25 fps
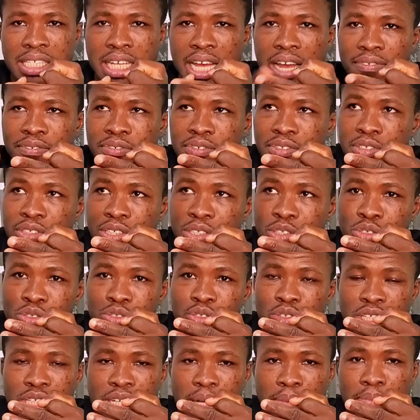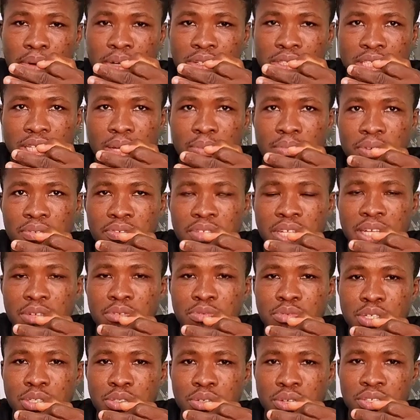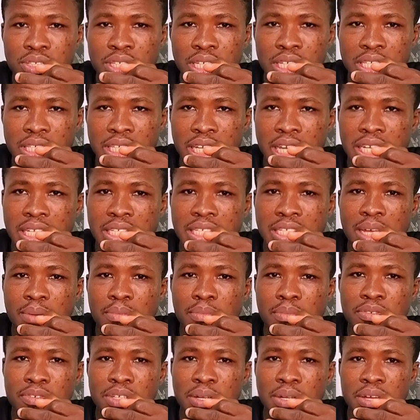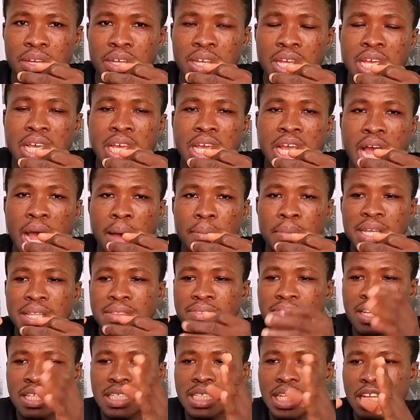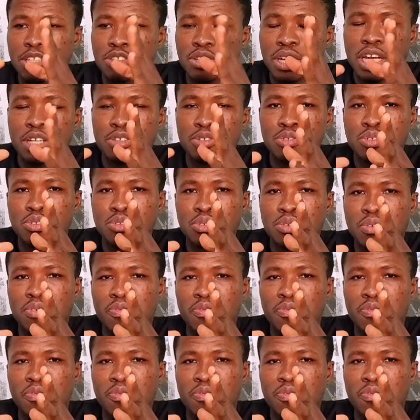I've talked about some of the resources and some of the things that you can do to